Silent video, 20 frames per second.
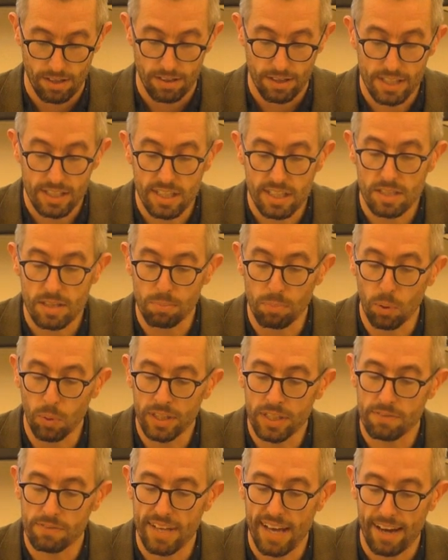This is the
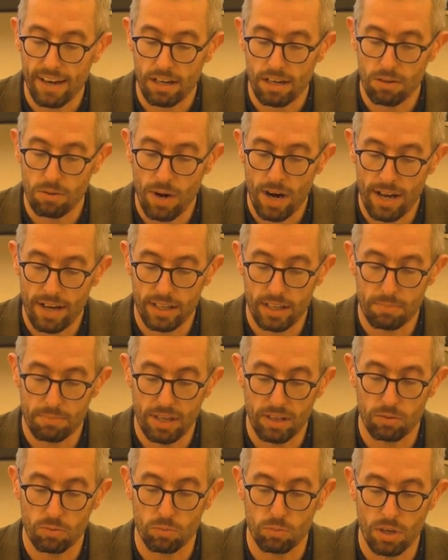point of that crack
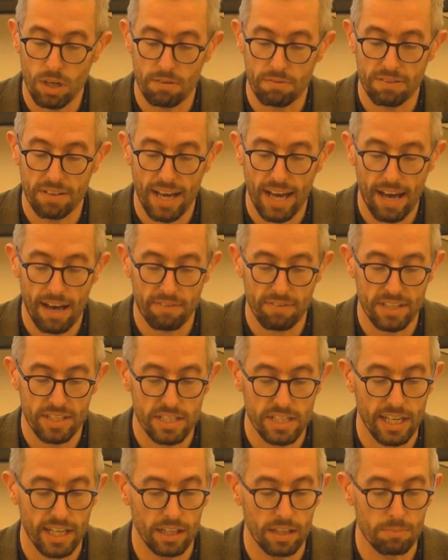about rough,
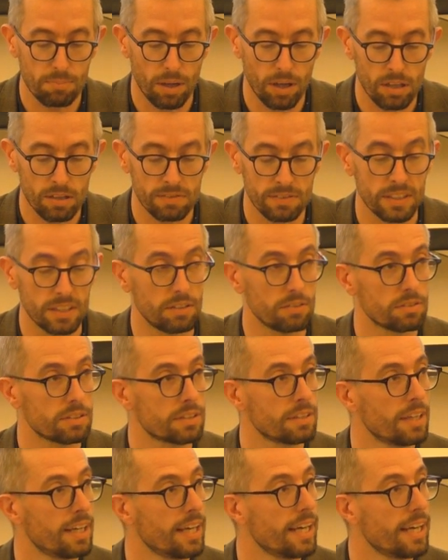half-educated parvenus.